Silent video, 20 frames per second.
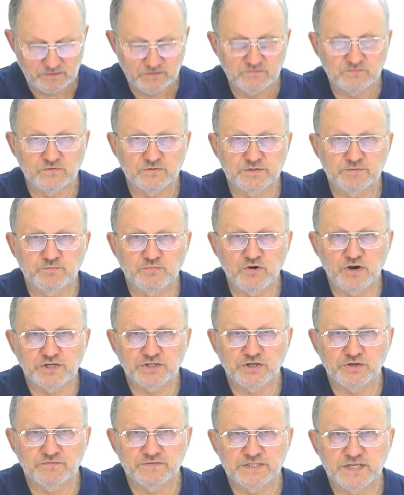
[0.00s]
for the
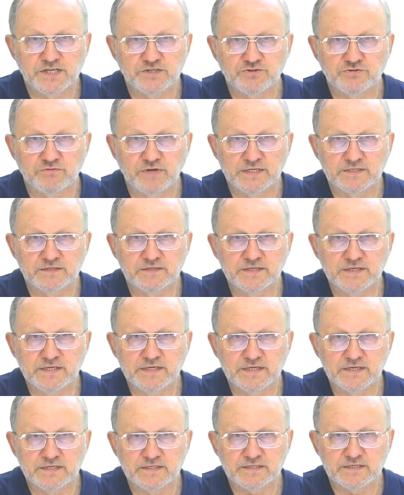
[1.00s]
pressure of saturated
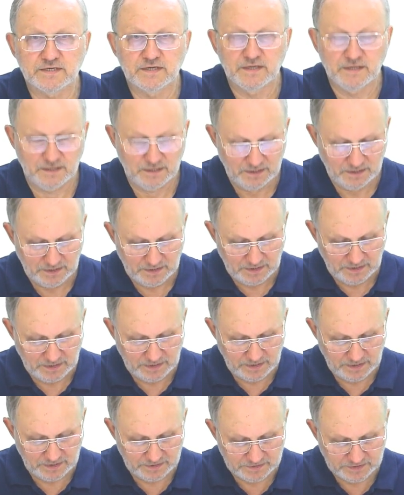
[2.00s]
gas,
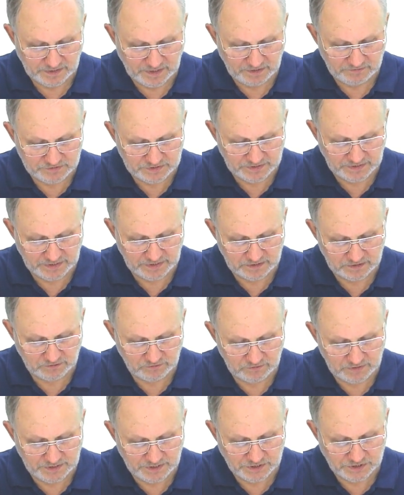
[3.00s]
and after
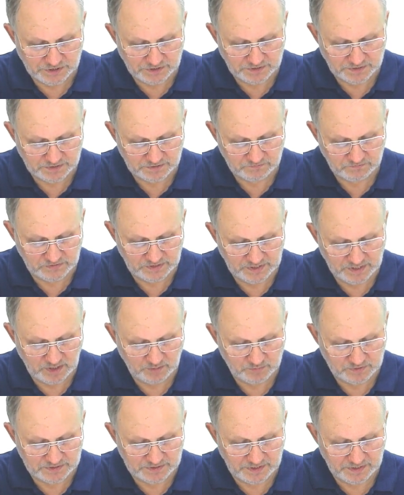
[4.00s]
calculations we
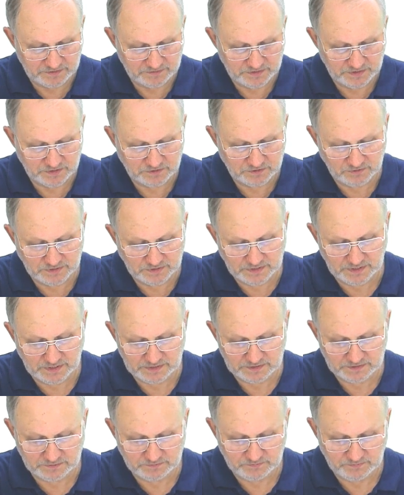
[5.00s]
obtain this
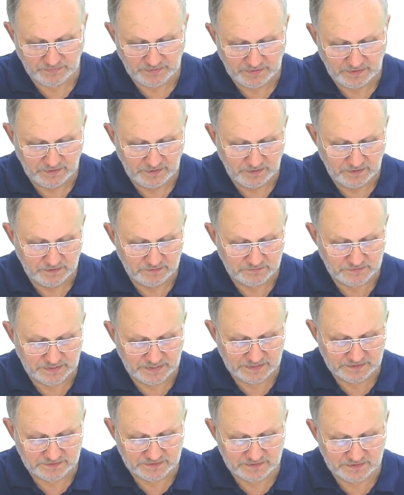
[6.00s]
result,
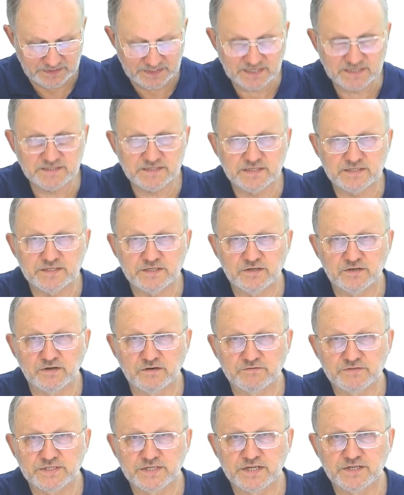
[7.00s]
that the density
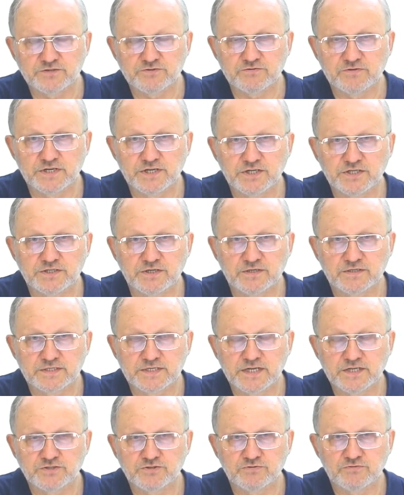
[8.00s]
of
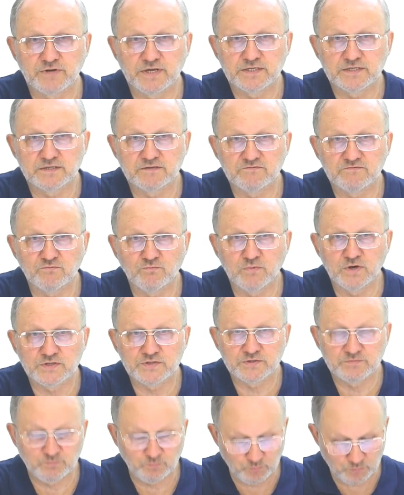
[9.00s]
saturated
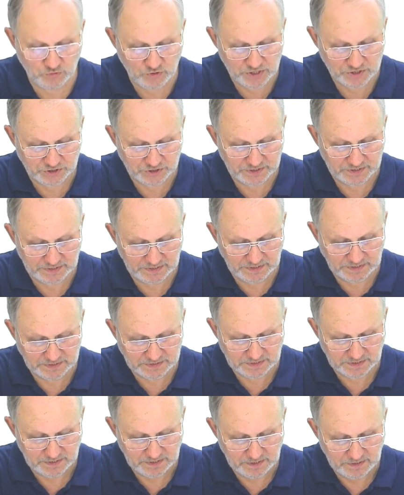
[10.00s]
water pressure
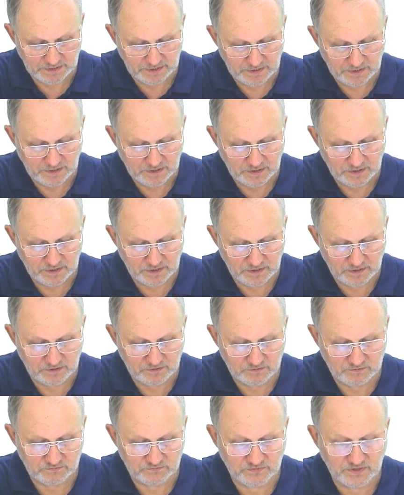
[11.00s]
is
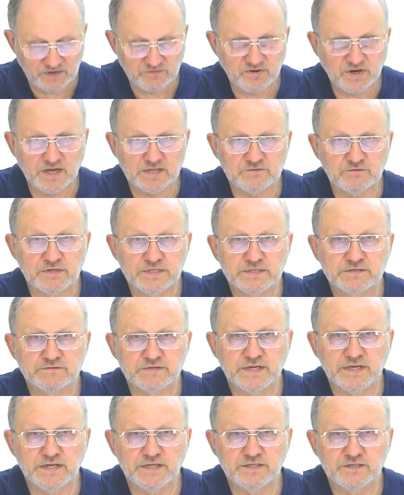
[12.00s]

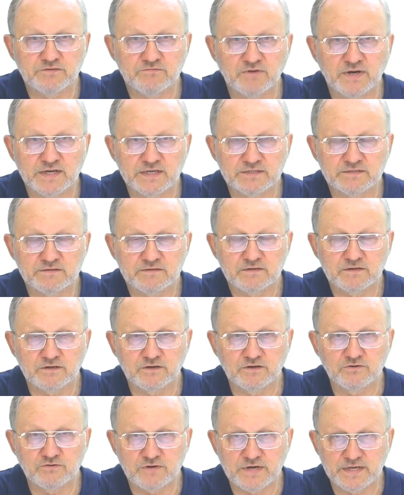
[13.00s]
581
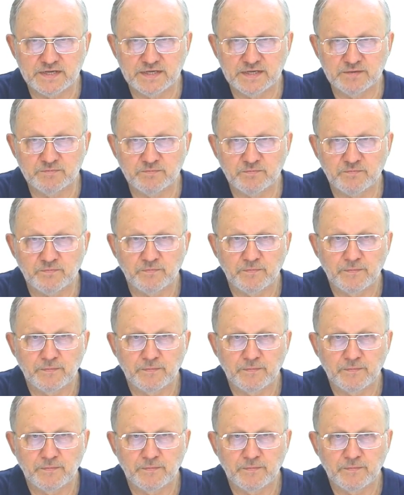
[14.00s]
gram